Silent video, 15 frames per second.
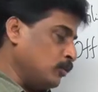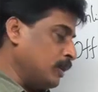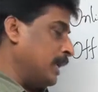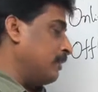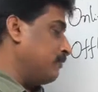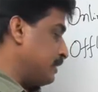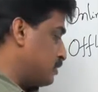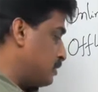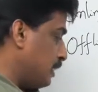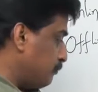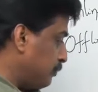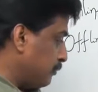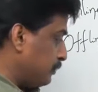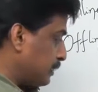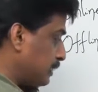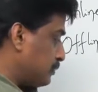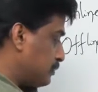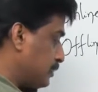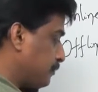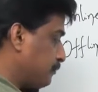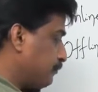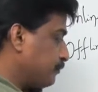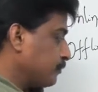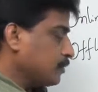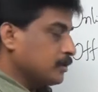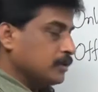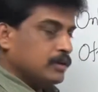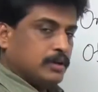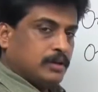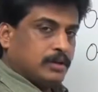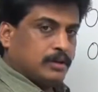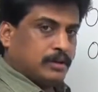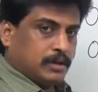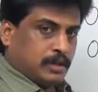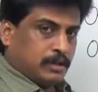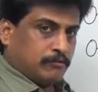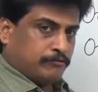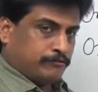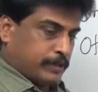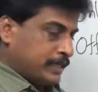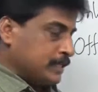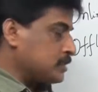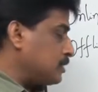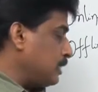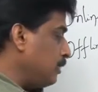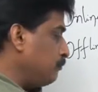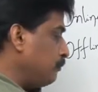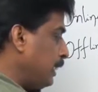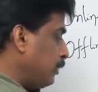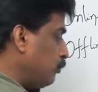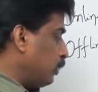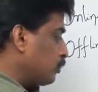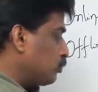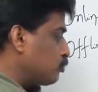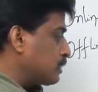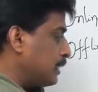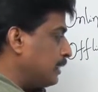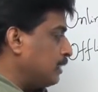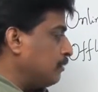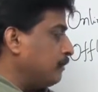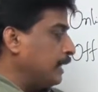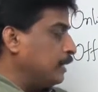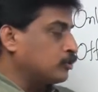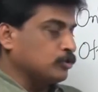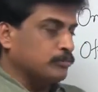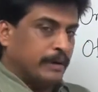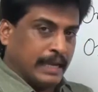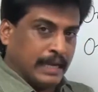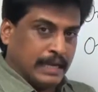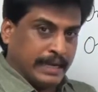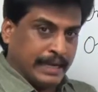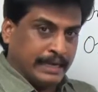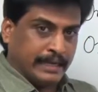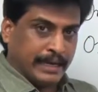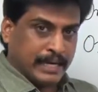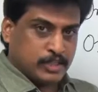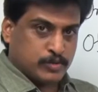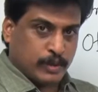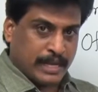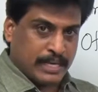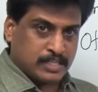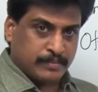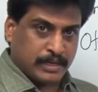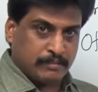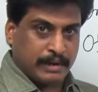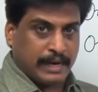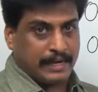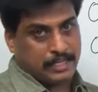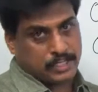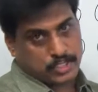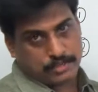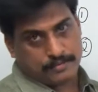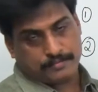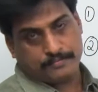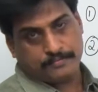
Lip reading: one live example we can see. For example, I want to send a mail to my lead as well as my manager.